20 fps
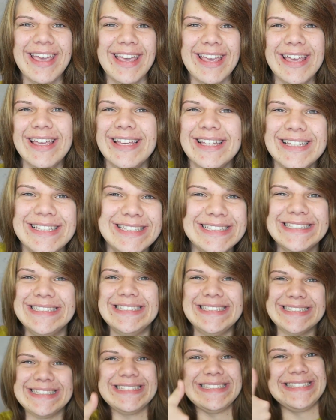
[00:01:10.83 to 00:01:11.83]

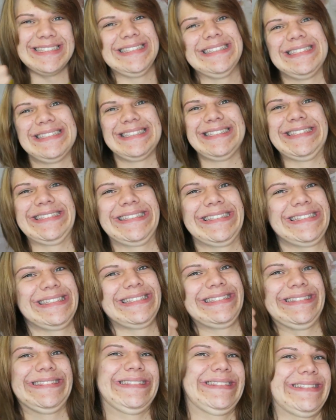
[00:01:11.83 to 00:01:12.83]

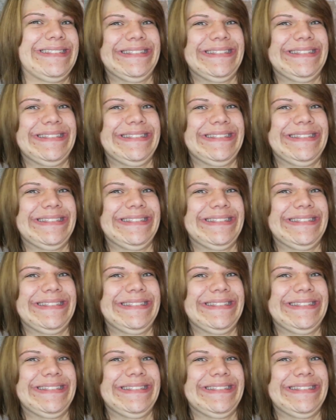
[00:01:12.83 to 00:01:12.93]
(no one is talking)